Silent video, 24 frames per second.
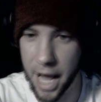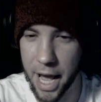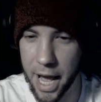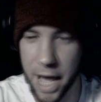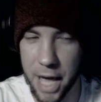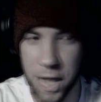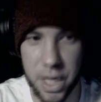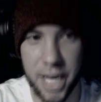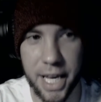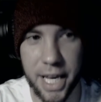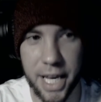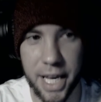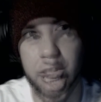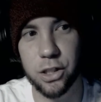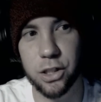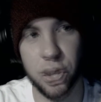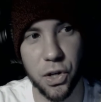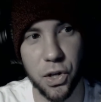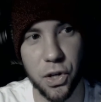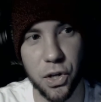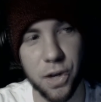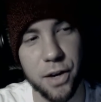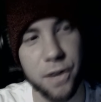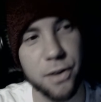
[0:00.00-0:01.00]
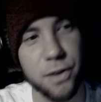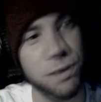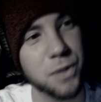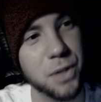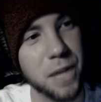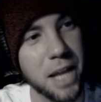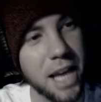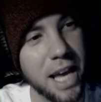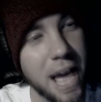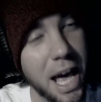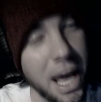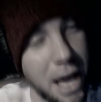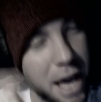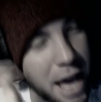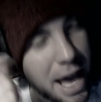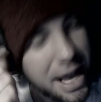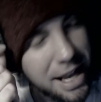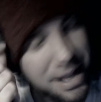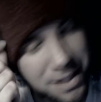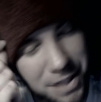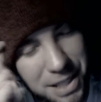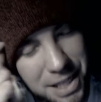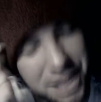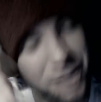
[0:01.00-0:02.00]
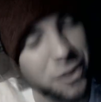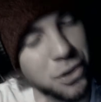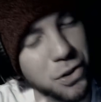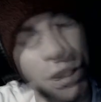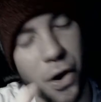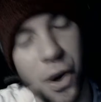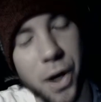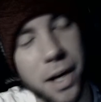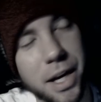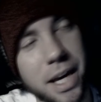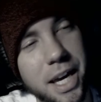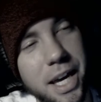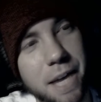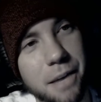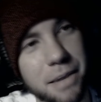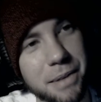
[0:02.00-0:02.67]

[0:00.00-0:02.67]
I think Antonio's, as he's talking,